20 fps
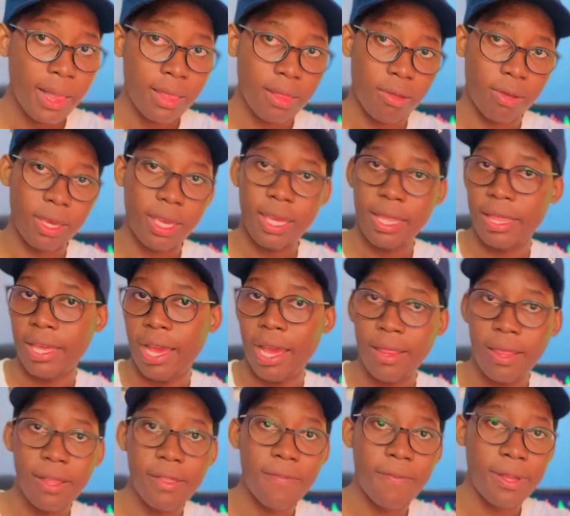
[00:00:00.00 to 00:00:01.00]
The
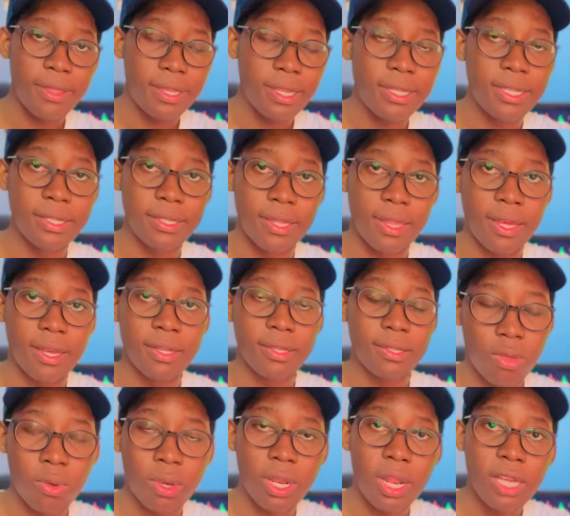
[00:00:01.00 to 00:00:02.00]
other advantage is that
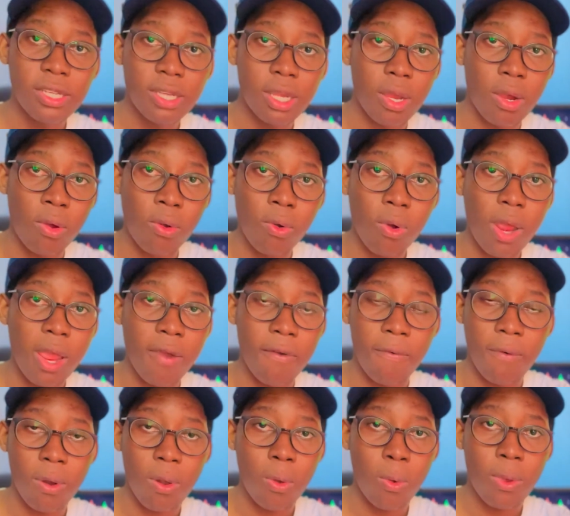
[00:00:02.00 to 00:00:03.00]
you can actually grow a
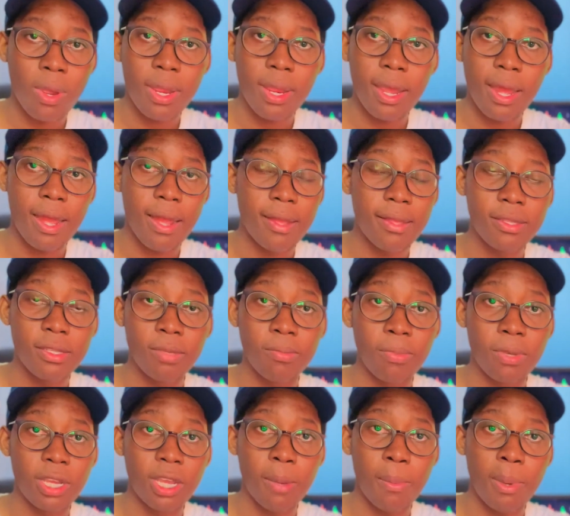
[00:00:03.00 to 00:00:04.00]
following and
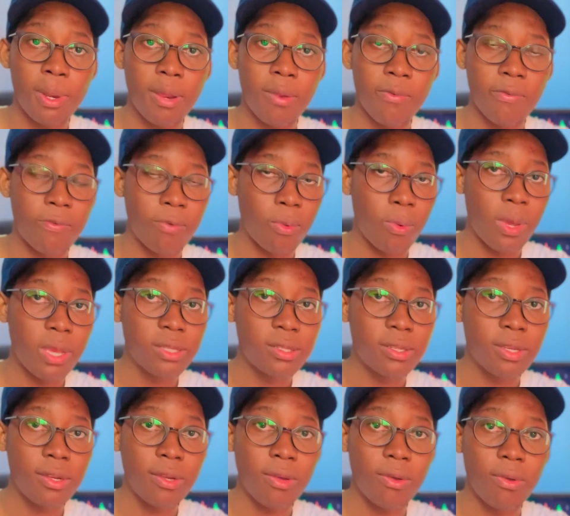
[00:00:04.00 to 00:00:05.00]
become an
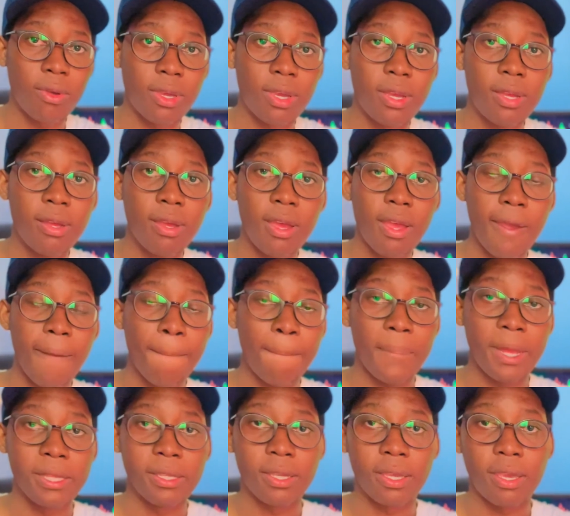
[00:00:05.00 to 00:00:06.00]
influencer.
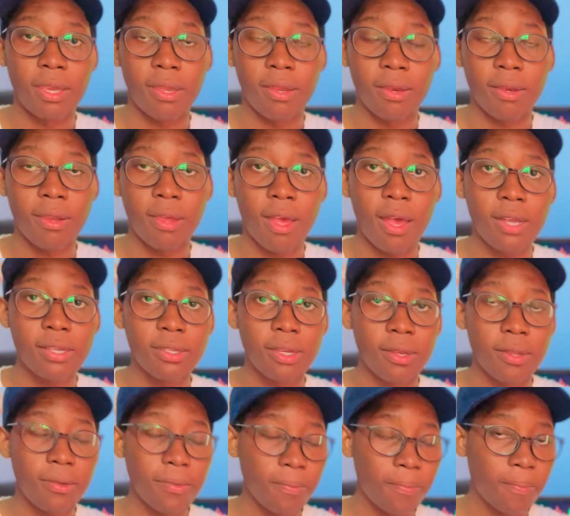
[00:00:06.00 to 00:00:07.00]
It can
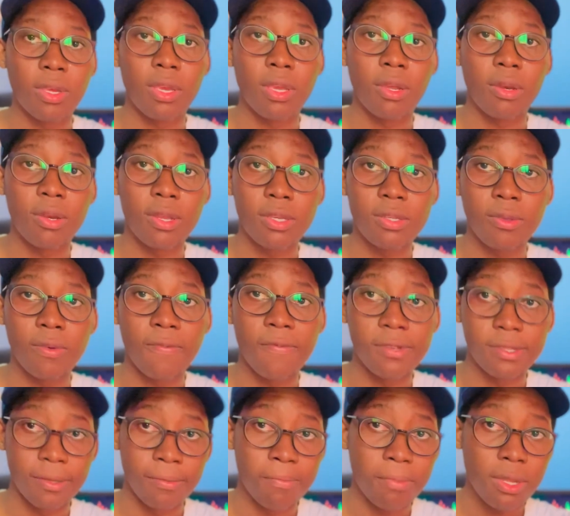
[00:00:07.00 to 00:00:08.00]
actually increase your
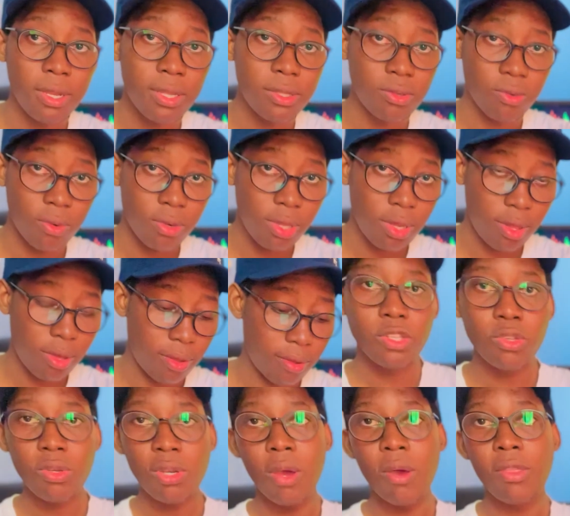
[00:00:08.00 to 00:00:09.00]
visibility online.
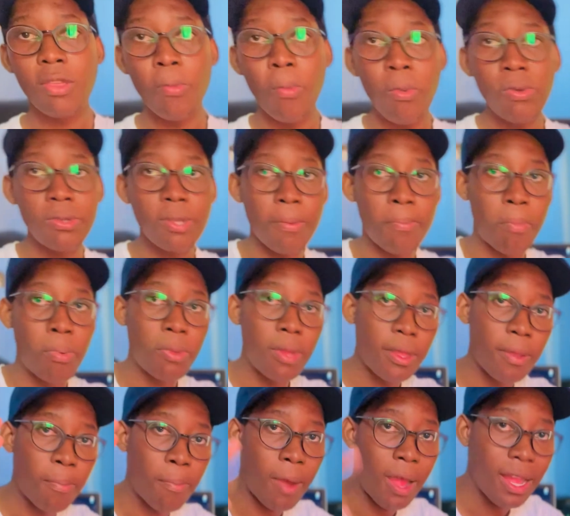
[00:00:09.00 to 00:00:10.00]
So now the most
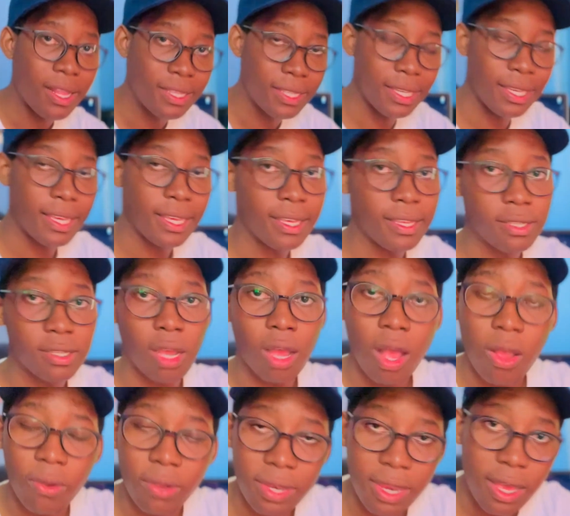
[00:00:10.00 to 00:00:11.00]
important part is
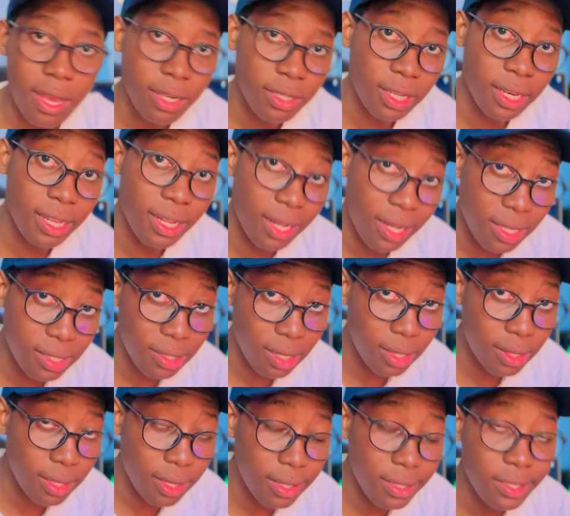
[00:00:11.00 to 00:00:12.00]
how can you actually get
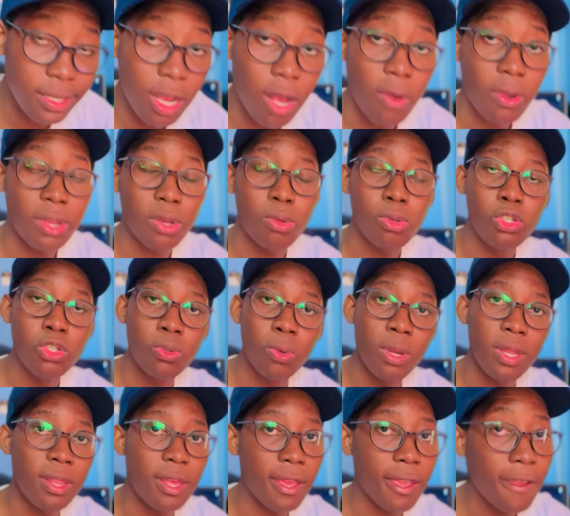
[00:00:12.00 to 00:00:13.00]
started? How can you
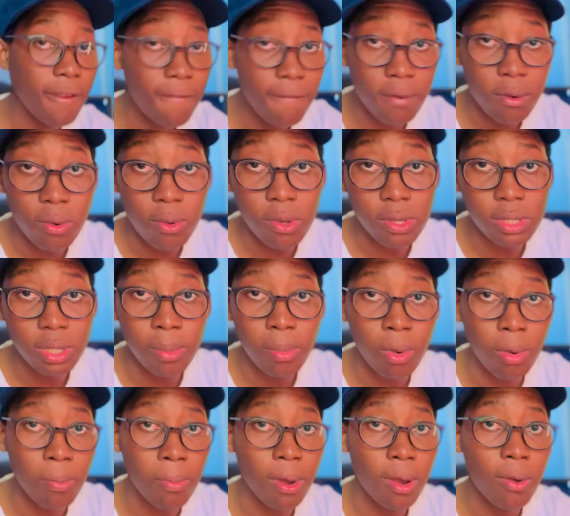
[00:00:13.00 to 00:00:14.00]
join the Infinox
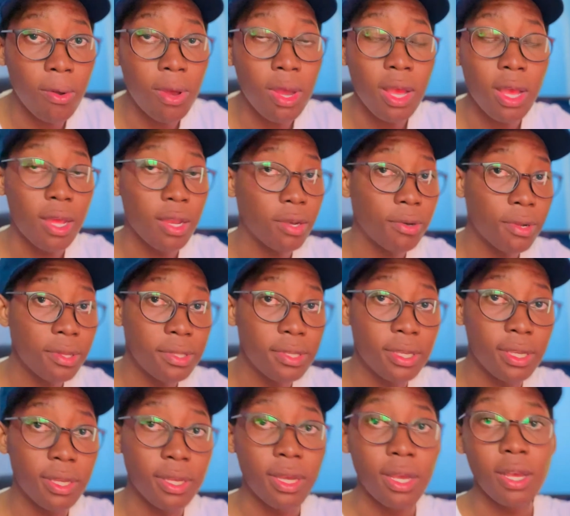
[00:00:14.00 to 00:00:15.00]
mobile
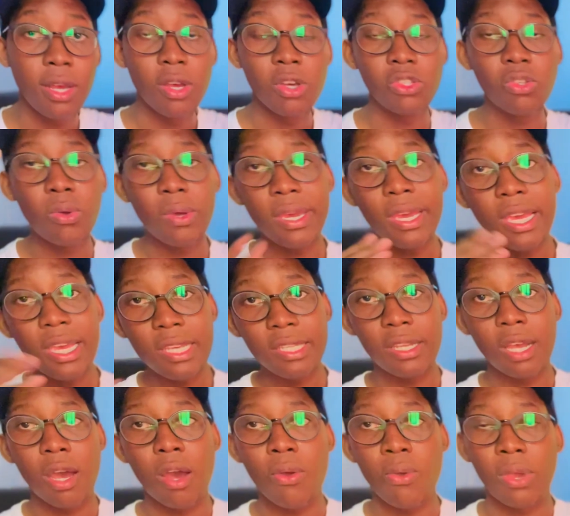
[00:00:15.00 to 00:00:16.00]
trading? So here is
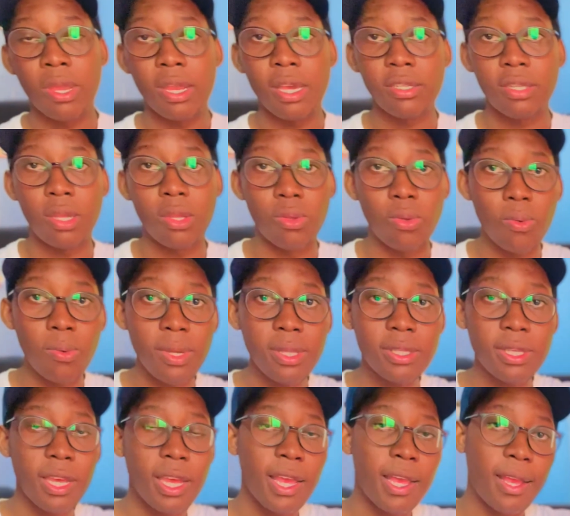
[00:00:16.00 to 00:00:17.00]
how you can actually do it.